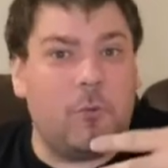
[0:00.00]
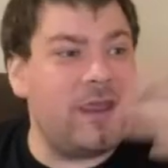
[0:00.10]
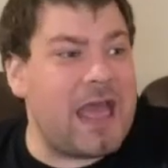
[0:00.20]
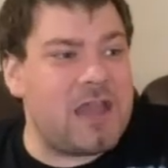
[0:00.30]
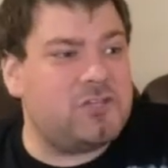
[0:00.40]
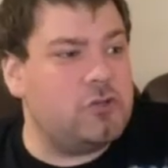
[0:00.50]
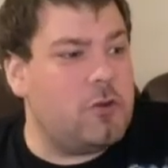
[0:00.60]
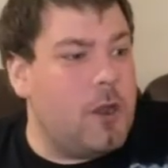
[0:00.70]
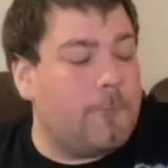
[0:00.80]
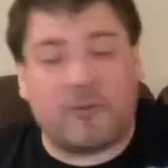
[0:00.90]
we had
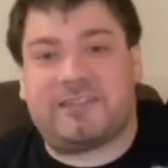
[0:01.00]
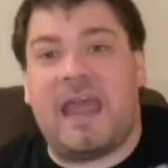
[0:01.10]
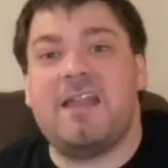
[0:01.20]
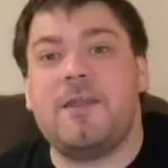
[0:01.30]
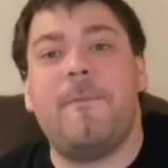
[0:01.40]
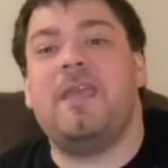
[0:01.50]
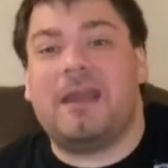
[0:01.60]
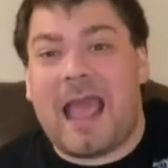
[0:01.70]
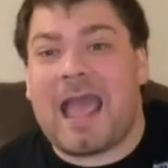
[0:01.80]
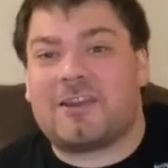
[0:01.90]
to pretend to be
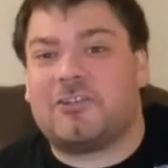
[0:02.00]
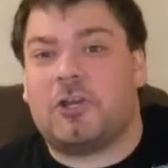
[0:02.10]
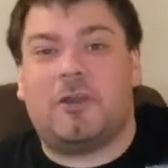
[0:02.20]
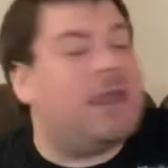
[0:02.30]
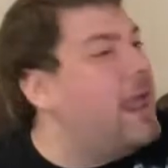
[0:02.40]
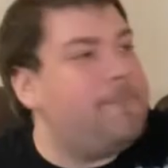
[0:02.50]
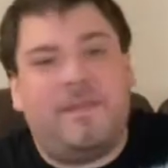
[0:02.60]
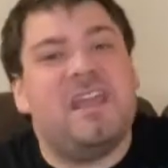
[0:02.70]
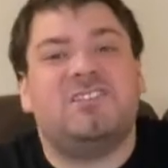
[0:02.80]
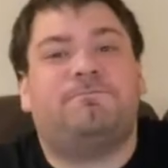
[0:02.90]
an actor and
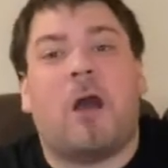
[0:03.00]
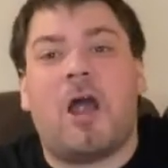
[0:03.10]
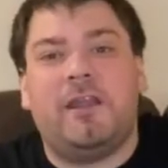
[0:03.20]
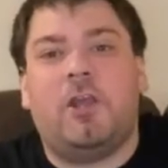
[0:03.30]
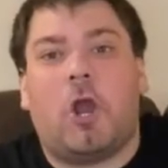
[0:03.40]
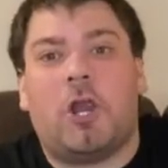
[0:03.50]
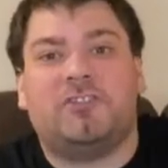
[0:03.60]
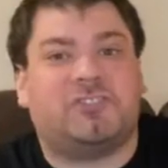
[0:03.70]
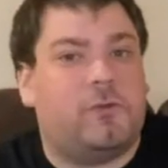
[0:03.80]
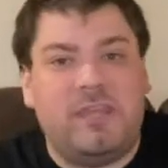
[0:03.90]
be his
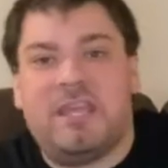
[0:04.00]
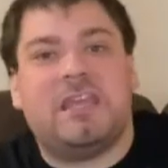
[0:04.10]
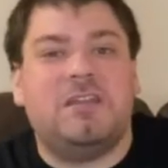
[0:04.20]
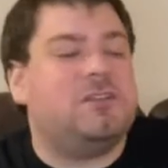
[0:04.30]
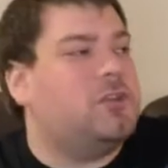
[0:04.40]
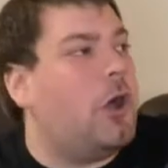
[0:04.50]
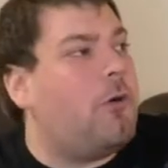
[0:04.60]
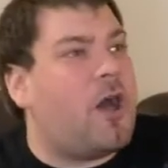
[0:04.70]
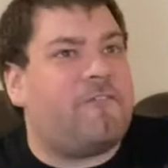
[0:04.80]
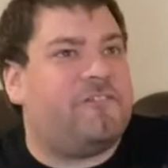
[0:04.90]
bodyguard so he can
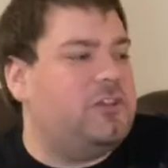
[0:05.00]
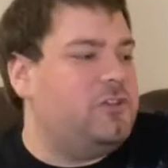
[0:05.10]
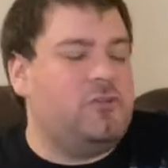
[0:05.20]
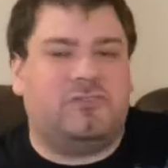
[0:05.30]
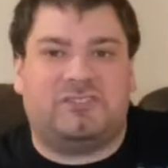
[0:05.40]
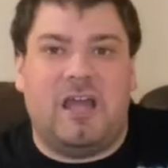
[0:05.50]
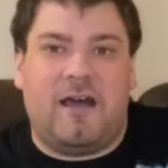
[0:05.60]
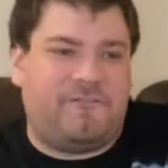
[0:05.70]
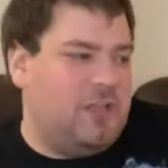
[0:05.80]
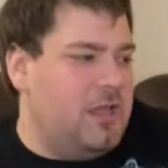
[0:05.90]
go off and do
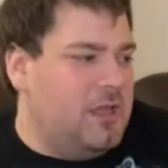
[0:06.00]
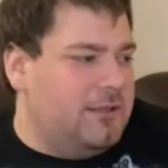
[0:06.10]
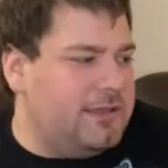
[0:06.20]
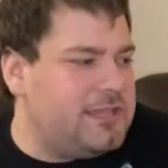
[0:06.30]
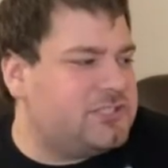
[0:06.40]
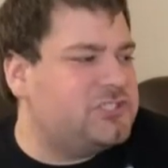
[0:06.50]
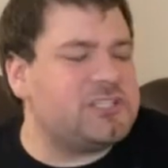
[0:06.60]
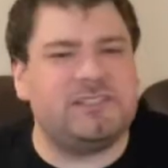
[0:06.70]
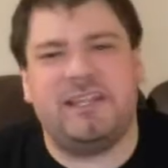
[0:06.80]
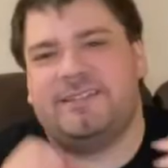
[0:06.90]
stuff. Like, it's
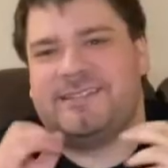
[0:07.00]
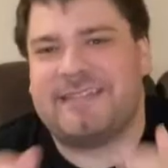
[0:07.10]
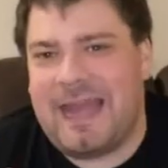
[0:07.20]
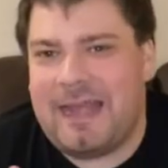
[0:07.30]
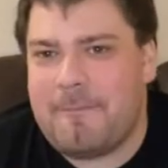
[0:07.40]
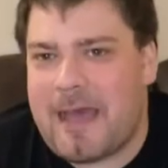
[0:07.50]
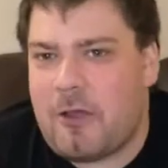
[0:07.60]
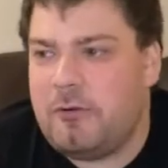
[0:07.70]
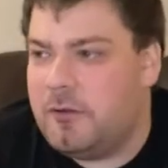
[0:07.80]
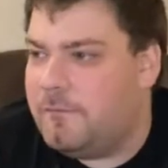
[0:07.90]
just the insane
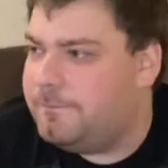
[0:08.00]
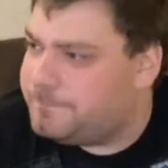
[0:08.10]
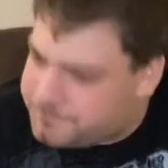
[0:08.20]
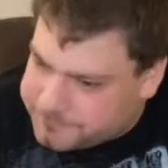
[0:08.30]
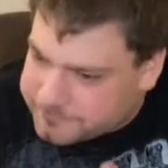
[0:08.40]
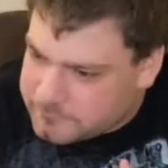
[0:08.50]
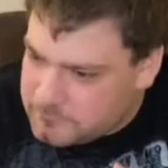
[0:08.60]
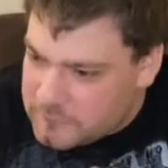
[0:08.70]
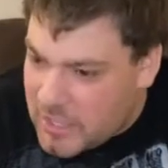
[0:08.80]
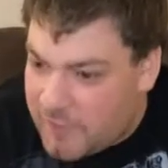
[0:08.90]
amount
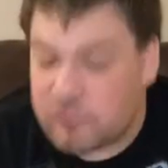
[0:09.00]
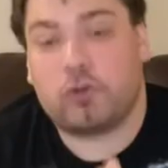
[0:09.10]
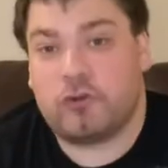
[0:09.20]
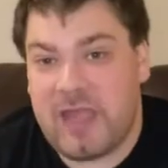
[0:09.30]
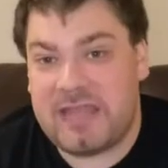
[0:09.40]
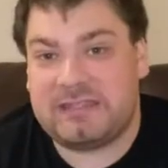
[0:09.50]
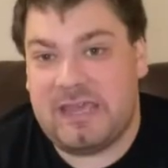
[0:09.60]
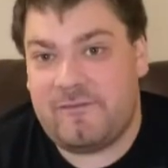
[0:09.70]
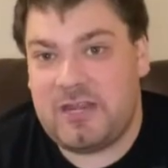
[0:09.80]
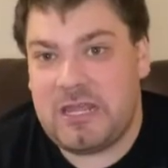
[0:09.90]
of
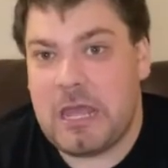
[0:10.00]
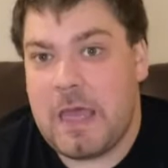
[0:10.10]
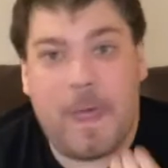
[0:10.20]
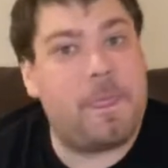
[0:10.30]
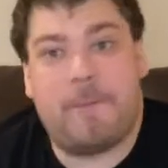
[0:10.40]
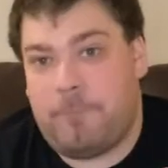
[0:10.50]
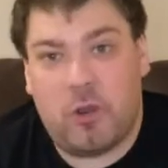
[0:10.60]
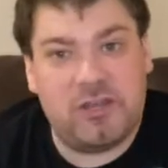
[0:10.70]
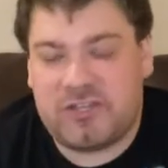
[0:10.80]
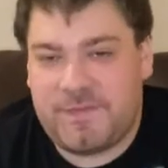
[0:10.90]
creativity that they
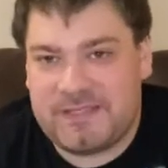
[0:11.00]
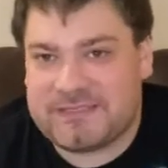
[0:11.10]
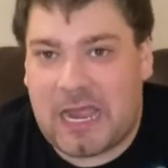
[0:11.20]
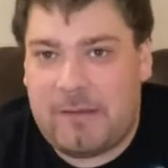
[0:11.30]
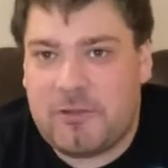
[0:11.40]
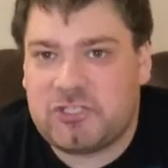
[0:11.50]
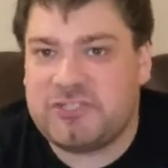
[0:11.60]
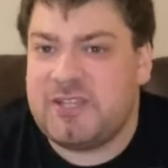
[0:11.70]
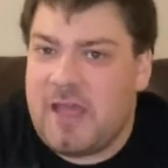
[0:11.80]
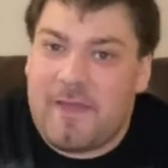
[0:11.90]
put into these side
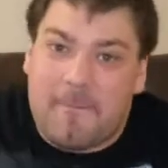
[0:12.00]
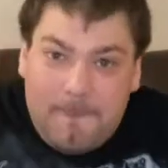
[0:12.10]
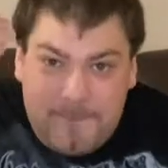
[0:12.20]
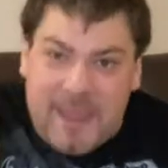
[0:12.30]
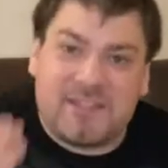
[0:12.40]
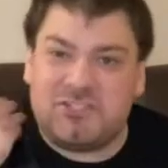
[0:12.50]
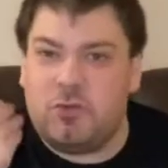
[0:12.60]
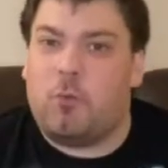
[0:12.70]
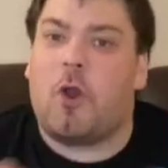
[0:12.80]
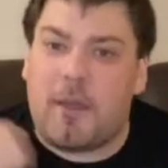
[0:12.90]
missions that makes
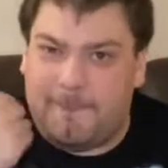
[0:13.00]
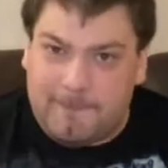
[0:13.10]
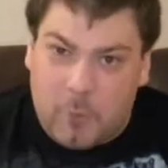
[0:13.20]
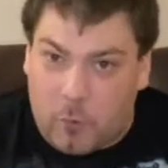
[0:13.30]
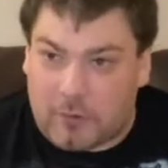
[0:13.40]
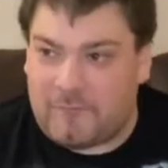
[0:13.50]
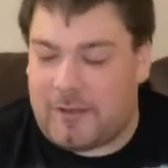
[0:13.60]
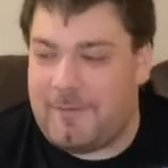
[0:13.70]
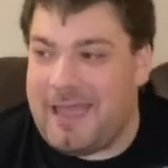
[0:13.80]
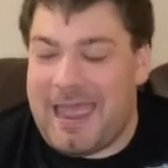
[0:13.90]
you want more of
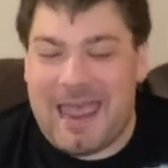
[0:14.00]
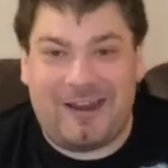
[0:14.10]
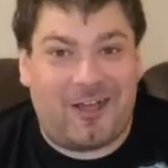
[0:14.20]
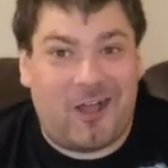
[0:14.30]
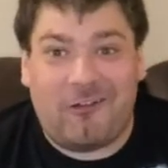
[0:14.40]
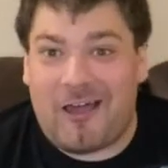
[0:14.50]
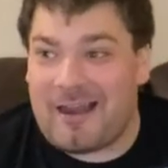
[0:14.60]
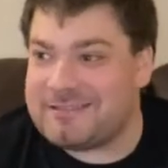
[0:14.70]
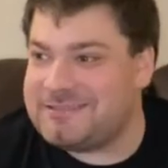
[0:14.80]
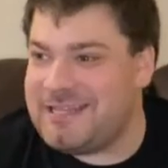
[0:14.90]
them. And all
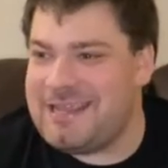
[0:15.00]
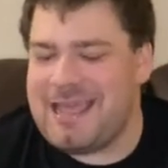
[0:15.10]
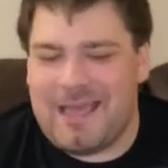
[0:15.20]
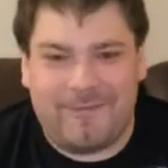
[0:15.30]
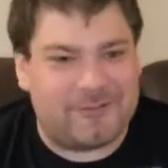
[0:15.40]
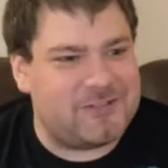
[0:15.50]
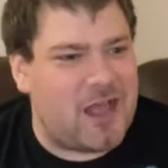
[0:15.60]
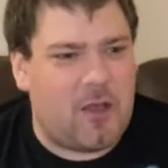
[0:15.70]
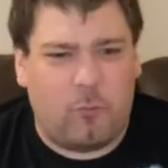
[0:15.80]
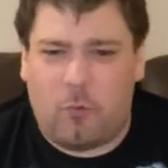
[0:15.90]
honesty, there's
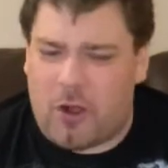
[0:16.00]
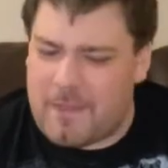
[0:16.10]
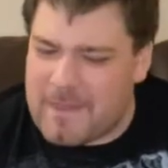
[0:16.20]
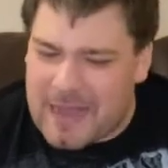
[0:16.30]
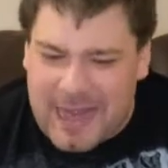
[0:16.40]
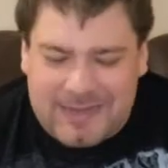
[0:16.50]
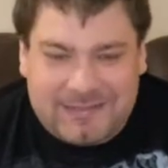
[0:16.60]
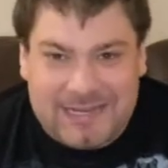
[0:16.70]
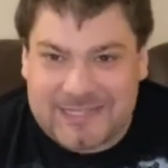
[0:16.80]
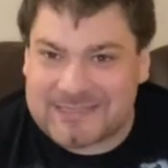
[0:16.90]
not one that I
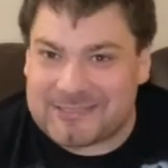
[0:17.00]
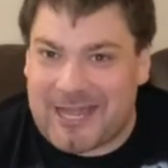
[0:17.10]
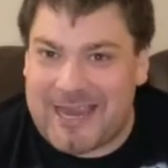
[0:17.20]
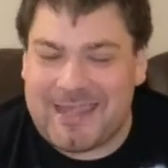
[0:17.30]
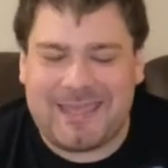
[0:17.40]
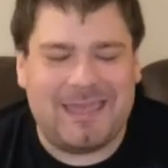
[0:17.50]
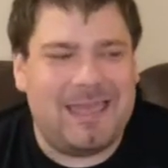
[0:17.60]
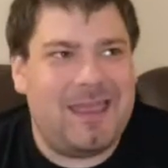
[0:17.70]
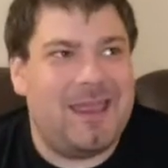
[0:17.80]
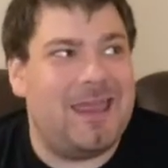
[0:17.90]
dislike.
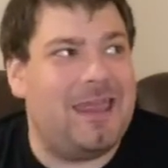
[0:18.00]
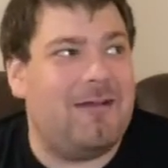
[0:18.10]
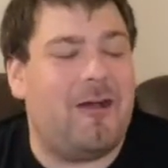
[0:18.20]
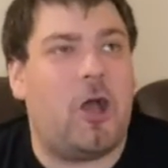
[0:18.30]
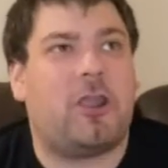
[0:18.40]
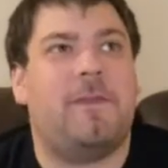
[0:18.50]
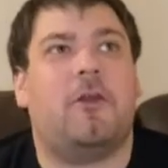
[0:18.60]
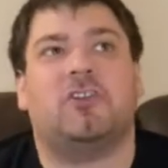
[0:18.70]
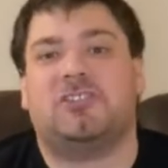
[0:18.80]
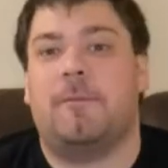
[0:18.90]
Okay, there
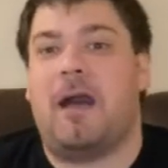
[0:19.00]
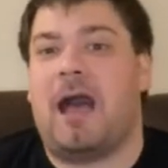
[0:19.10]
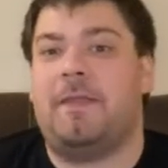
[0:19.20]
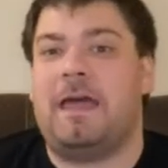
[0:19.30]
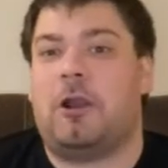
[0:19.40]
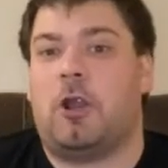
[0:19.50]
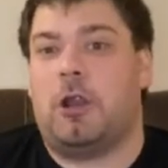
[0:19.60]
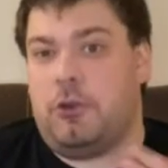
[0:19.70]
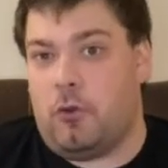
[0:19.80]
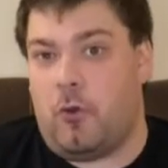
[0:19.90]
are some that are
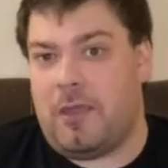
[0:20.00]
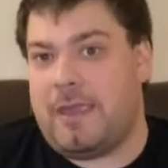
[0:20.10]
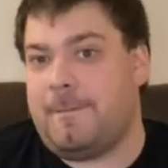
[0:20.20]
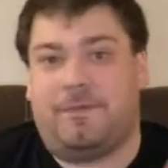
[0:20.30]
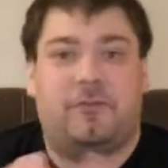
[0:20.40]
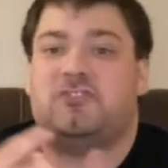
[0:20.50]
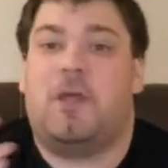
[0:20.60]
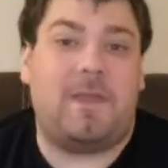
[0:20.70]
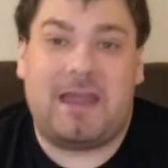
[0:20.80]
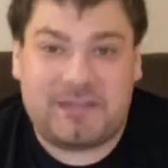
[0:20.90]
annoying, but there's
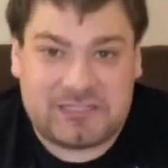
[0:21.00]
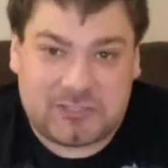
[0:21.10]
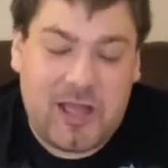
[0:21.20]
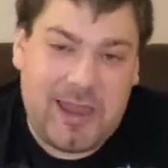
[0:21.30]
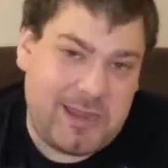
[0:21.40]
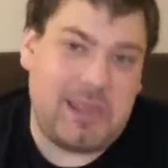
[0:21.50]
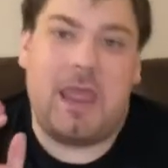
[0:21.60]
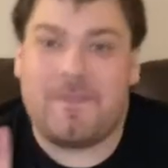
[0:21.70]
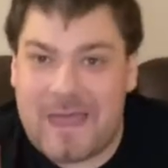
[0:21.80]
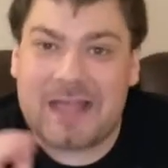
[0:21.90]
none that I dislike,
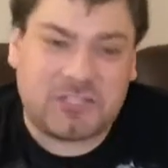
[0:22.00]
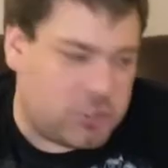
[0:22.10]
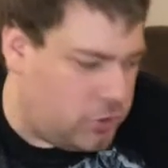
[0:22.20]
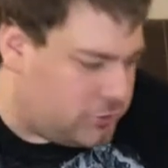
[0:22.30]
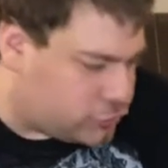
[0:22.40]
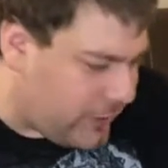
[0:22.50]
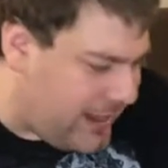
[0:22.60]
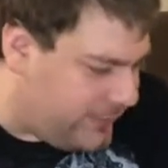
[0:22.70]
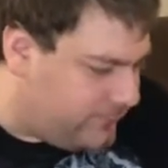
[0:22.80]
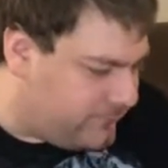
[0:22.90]
and that's a good
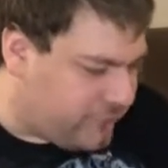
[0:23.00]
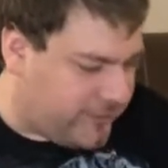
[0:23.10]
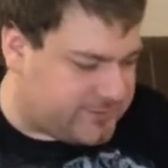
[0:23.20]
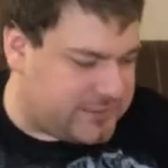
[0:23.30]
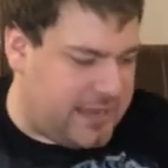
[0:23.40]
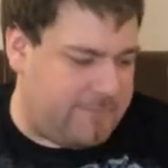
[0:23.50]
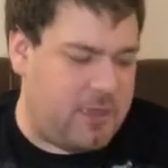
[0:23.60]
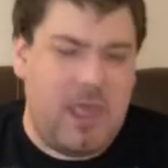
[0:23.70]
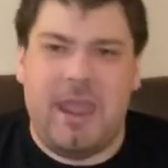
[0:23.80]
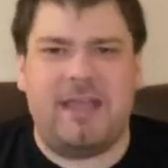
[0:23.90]
trait for this game.
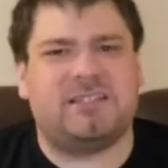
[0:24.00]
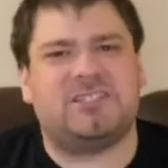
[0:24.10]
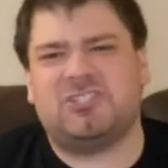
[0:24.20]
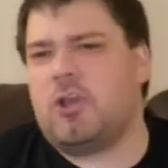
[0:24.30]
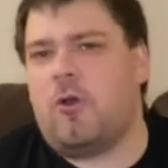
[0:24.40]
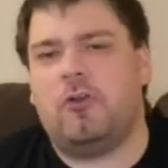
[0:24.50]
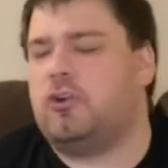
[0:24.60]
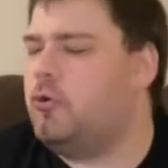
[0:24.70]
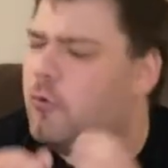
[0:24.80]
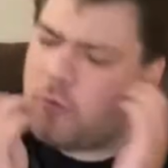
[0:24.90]
It's so
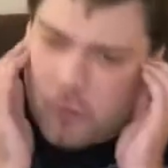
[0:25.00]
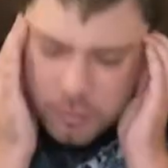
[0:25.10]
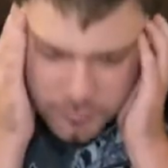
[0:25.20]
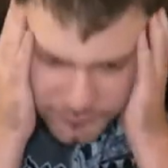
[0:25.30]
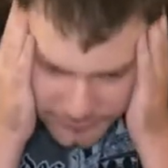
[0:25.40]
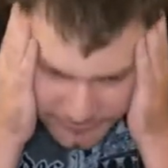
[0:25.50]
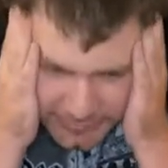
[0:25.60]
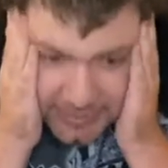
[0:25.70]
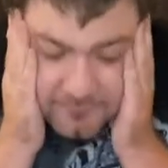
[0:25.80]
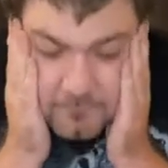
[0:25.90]
cool
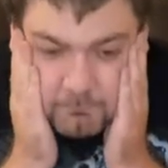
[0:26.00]
And